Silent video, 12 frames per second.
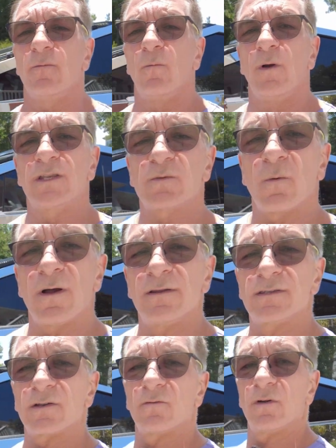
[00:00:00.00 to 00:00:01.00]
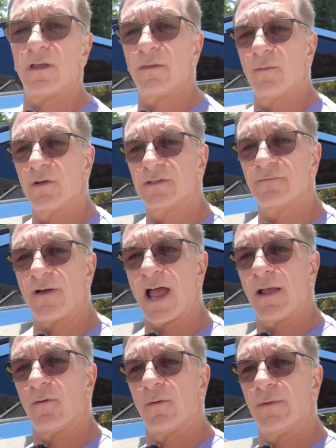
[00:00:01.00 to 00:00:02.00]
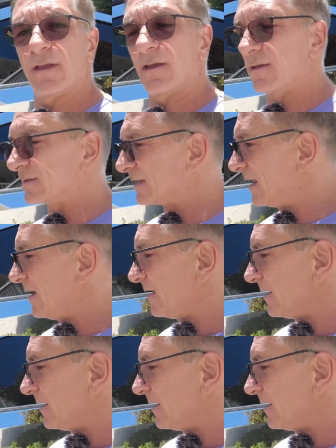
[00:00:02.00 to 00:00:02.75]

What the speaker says: which ones are really the most viable, because